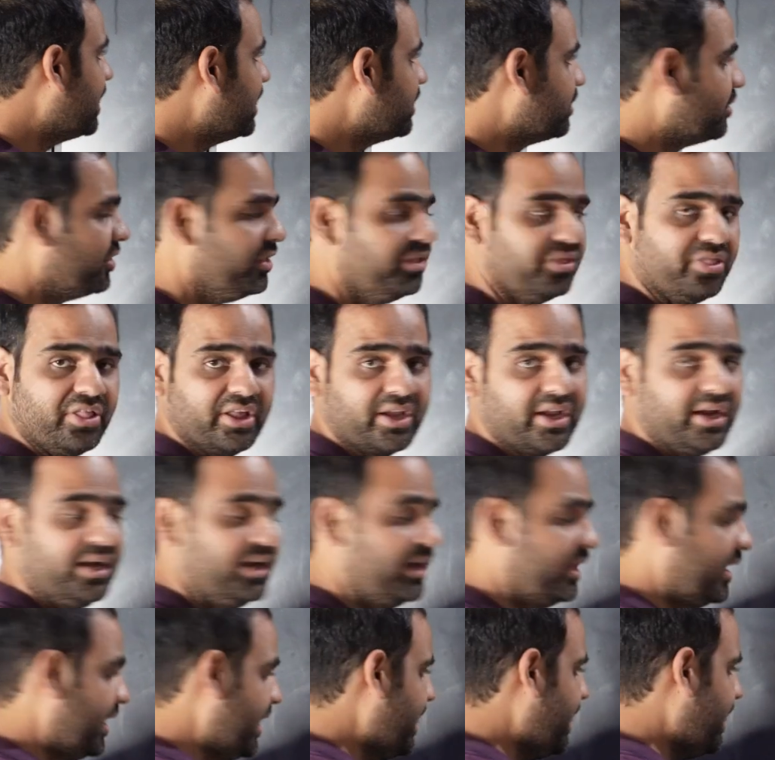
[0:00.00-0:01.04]
marks in
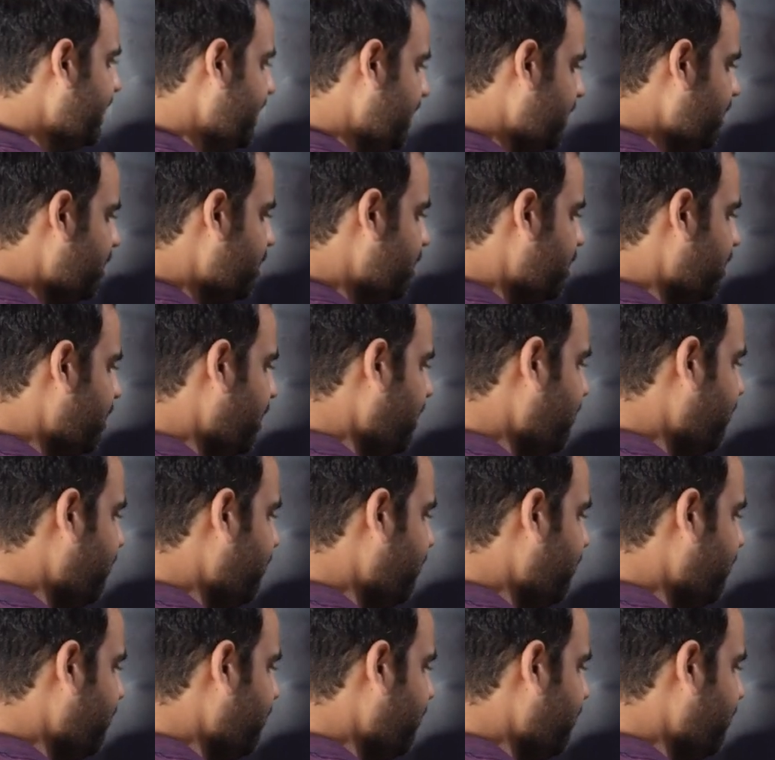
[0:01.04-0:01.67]
second A is,